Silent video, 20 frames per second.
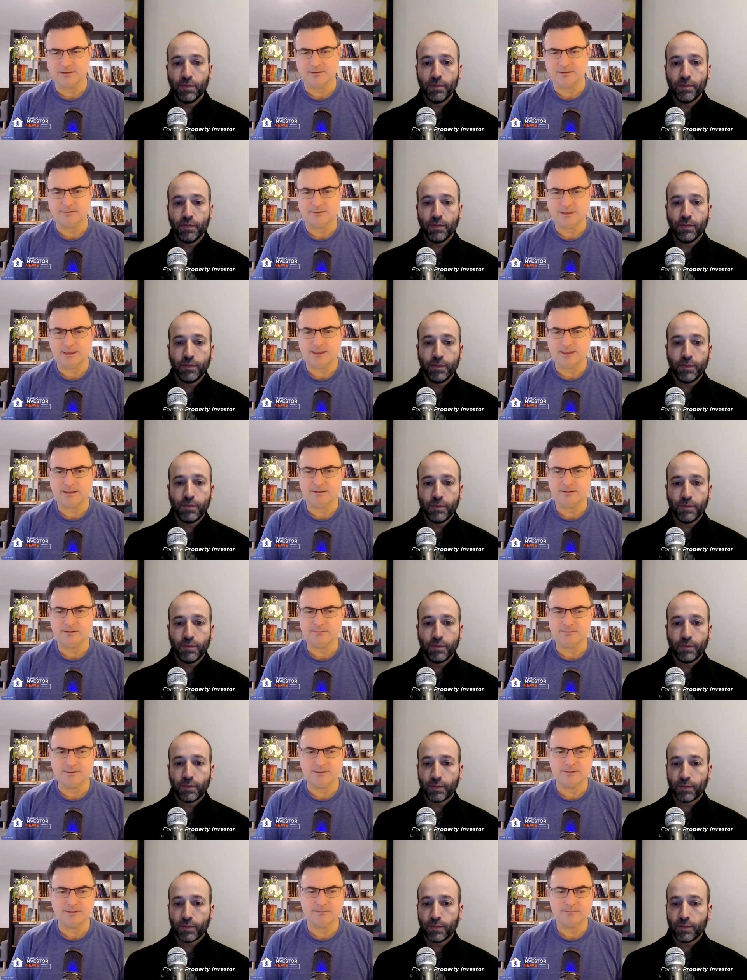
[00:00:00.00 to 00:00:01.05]
Speaker 1: but our,
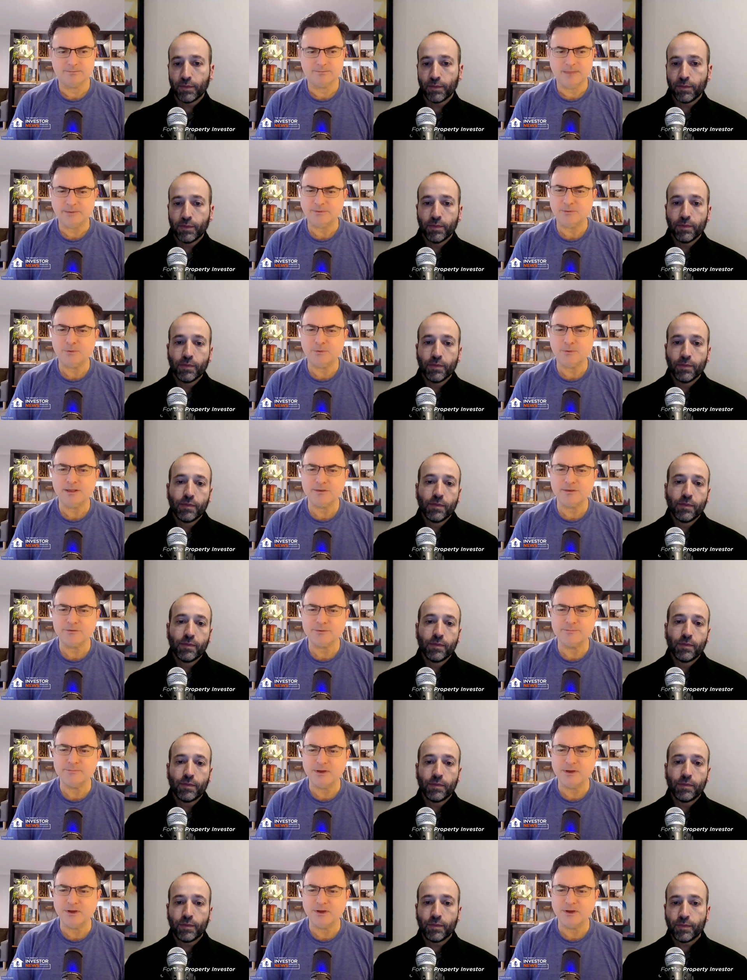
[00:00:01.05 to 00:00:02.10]
our maybe while
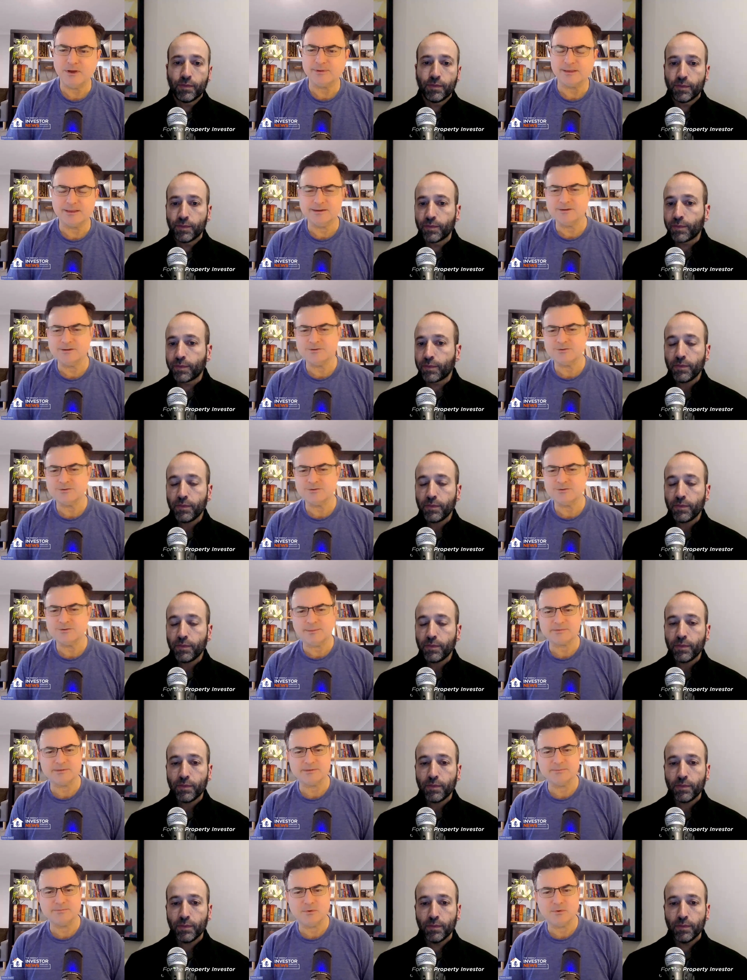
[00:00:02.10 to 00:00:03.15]
you're in Melbourne, can you
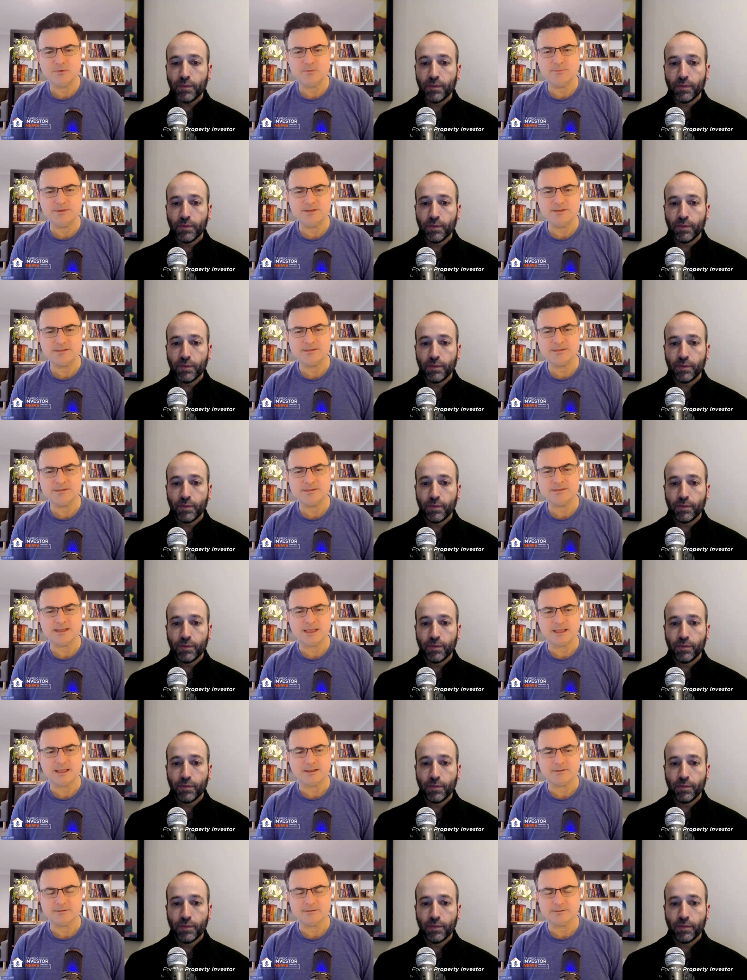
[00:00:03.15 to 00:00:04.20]
drum up some more
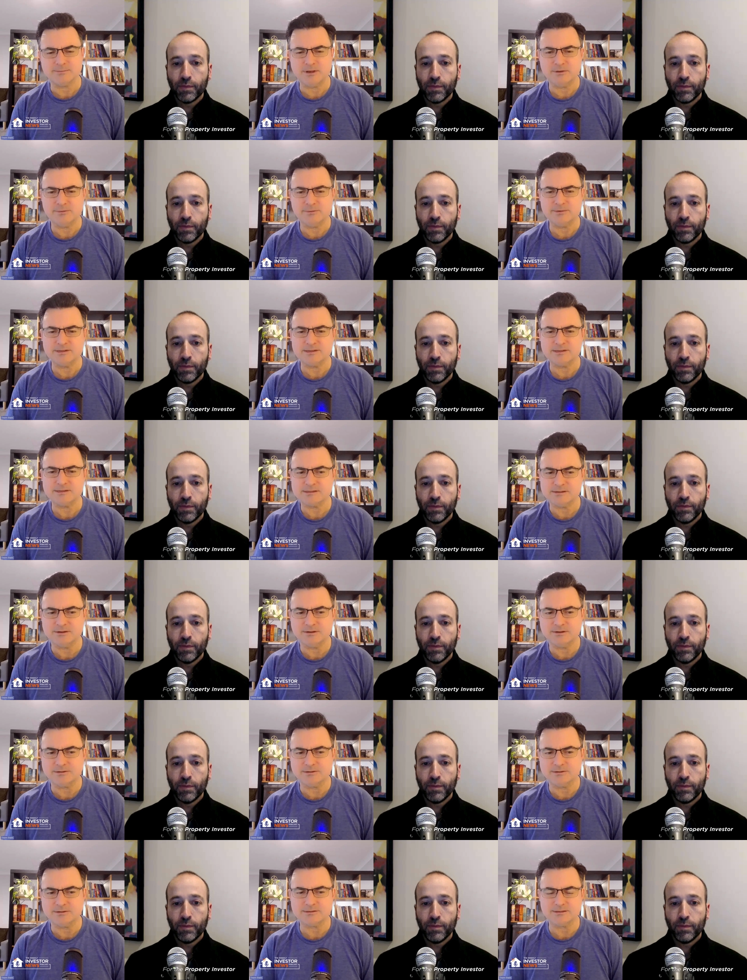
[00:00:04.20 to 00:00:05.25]
business there? Because
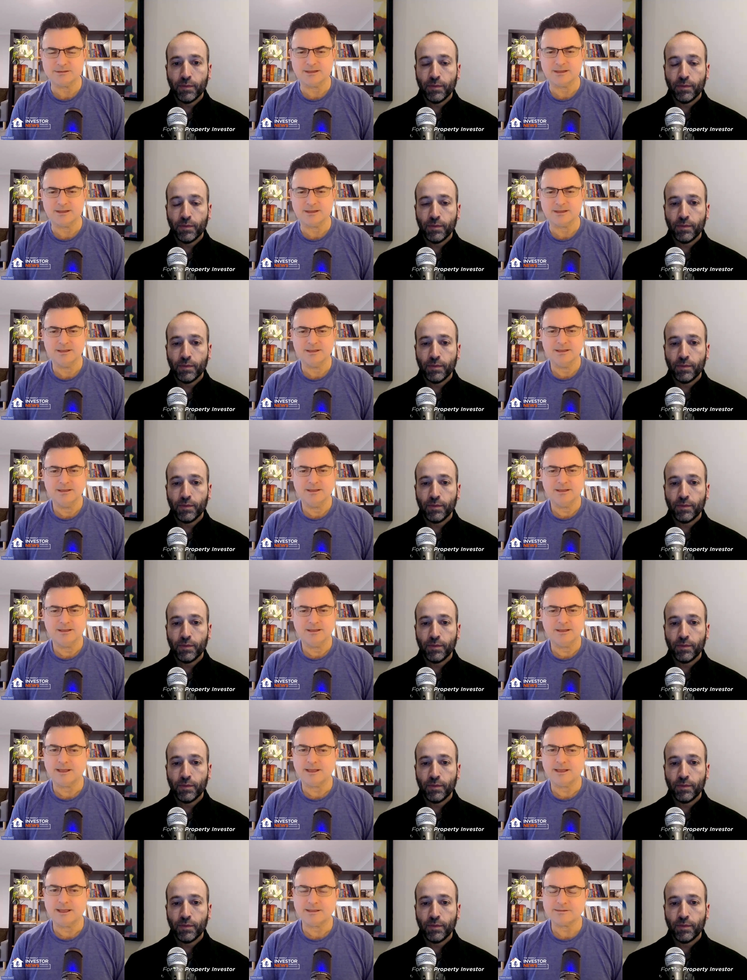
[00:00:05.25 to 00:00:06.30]
Melbourne's not
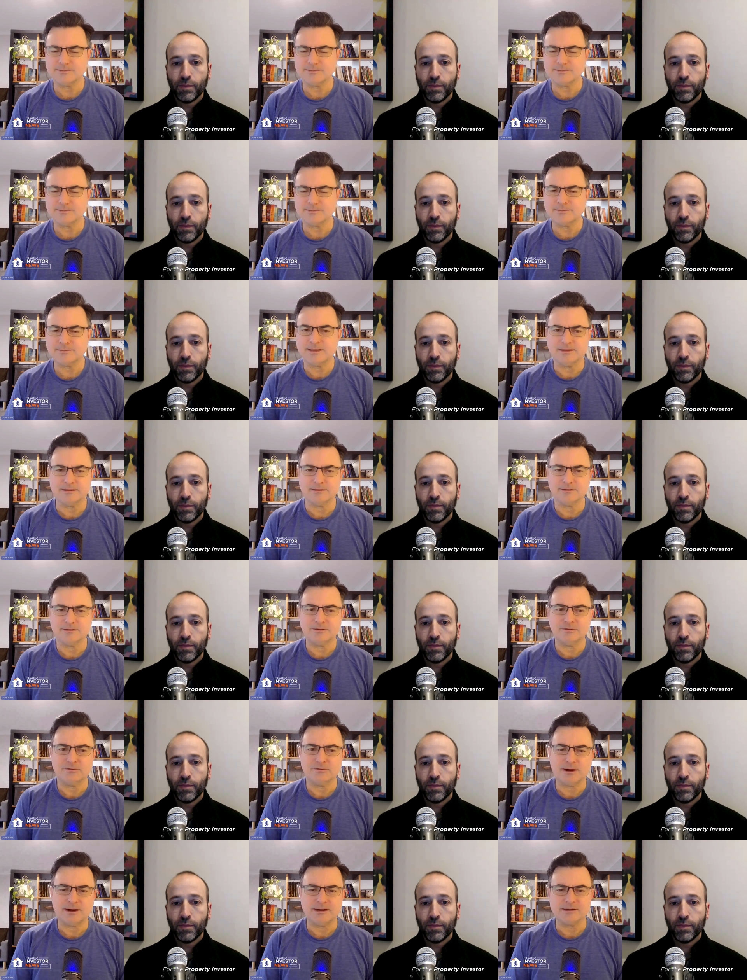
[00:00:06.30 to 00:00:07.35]
hasn't been
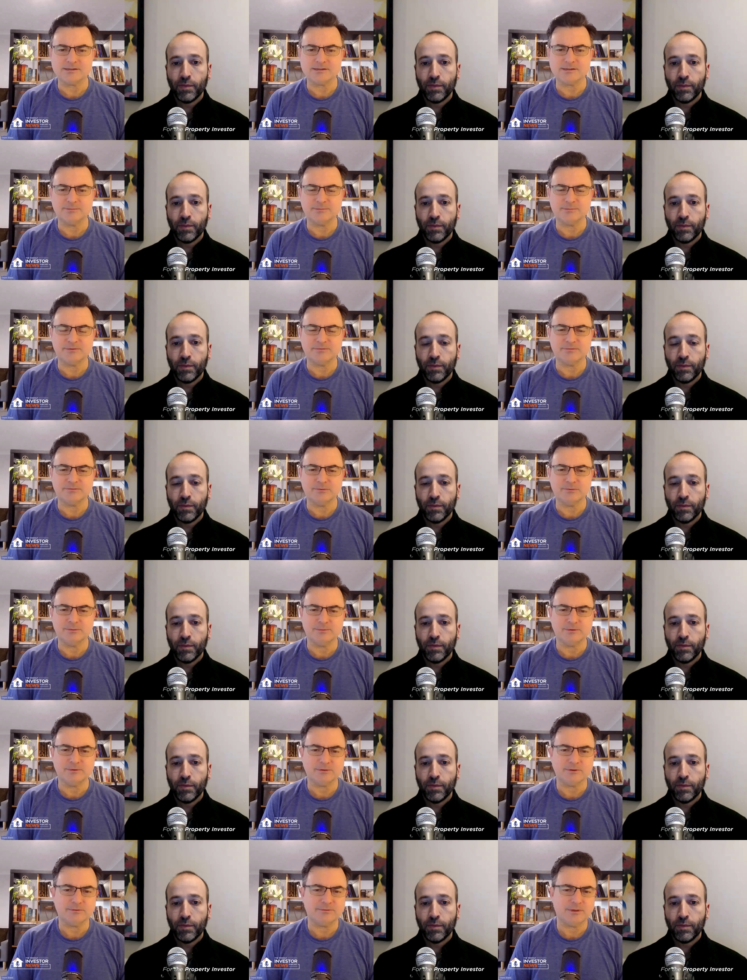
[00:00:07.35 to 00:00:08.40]
the greatest a
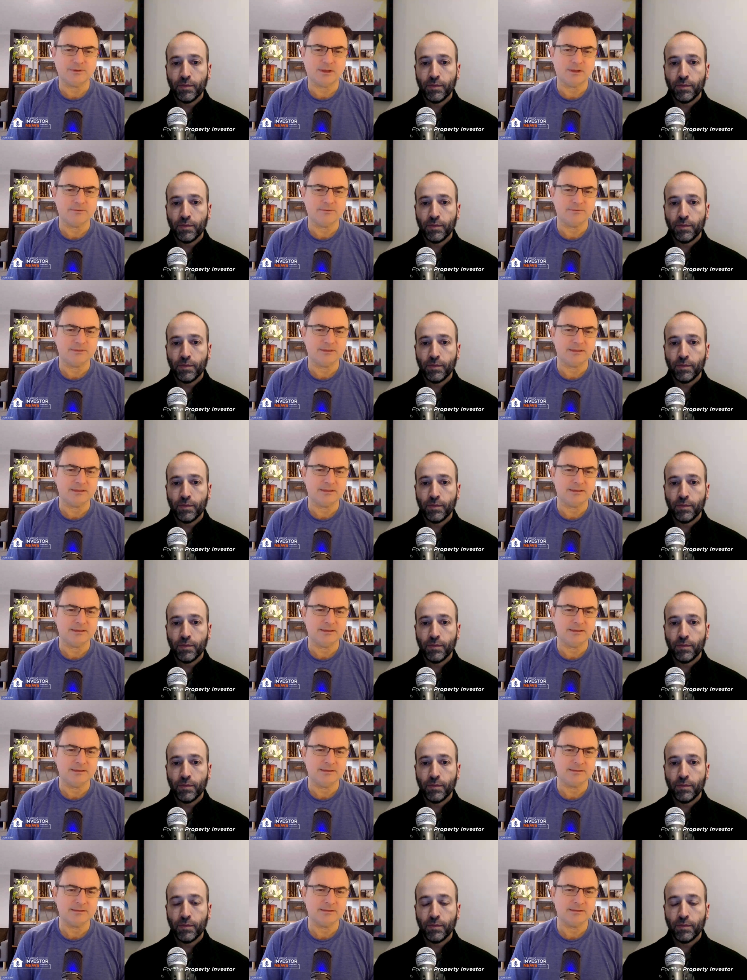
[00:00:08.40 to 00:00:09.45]
performer of, over the
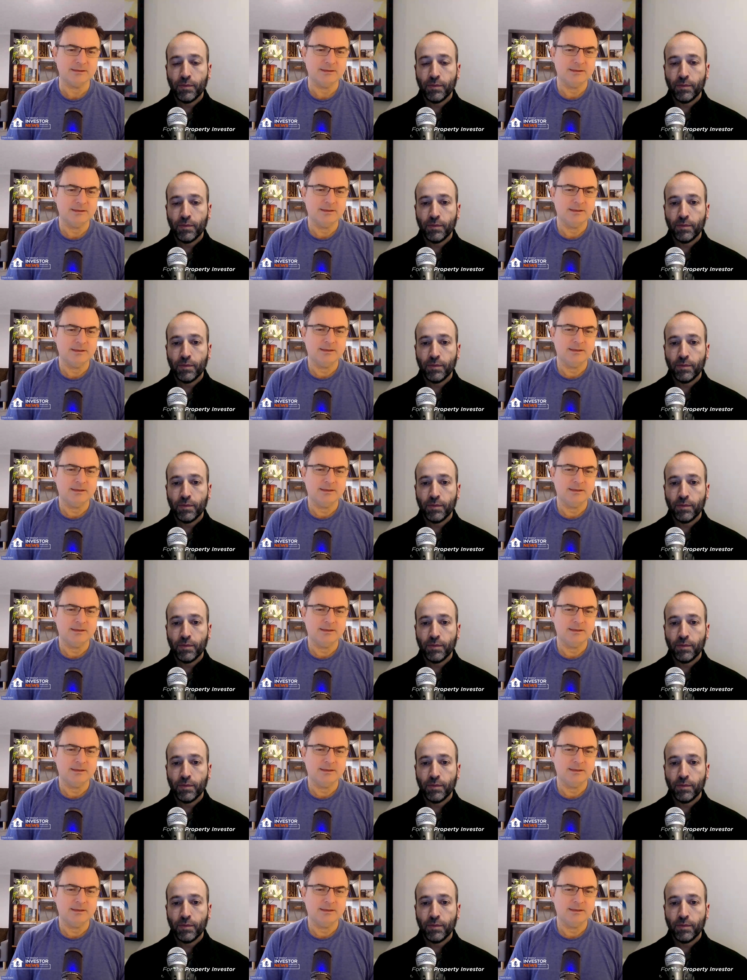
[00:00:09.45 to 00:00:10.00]
years.